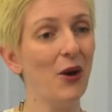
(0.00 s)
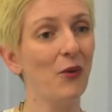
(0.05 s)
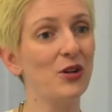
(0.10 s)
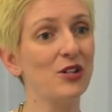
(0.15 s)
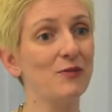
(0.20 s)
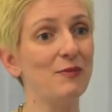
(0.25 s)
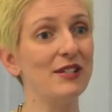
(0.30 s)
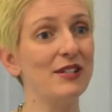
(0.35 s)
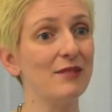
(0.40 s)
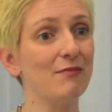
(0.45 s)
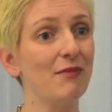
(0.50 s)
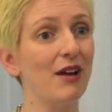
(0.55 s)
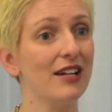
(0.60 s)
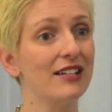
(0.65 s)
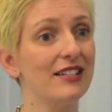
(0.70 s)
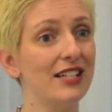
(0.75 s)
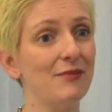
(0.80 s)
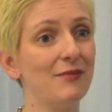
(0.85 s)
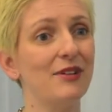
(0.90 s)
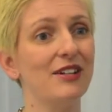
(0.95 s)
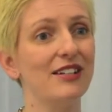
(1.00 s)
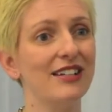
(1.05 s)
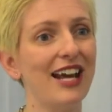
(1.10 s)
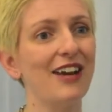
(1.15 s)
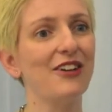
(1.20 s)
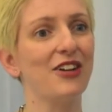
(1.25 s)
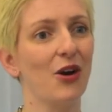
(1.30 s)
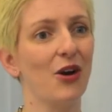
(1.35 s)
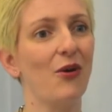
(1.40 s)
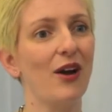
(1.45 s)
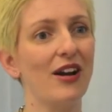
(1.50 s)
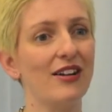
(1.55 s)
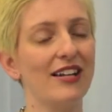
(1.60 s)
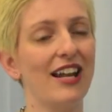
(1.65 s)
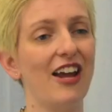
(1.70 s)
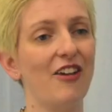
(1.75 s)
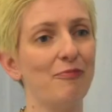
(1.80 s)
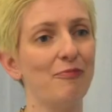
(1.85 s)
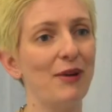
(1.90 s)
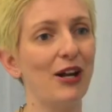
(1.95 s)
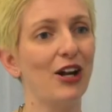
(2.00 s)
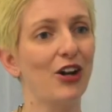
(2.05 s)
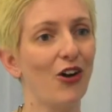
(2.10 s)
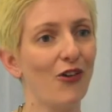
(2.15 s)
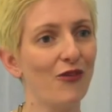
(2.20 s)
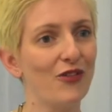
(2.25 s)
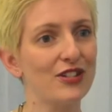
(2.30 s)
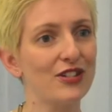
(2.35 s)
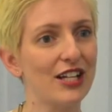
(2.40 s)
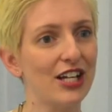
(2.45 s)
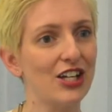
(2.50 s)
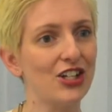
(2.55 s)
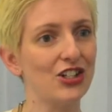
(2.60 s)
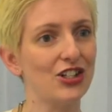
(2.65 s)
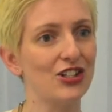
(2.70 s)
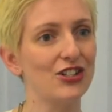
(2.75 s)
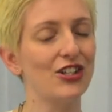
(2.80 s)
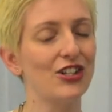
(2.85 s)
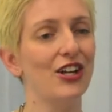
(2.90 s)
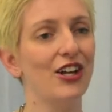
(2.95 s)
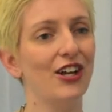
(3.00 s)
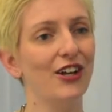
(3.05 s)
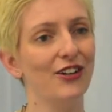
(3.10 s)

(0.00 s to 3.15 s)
which means that my team can now go out and have bigger conversations,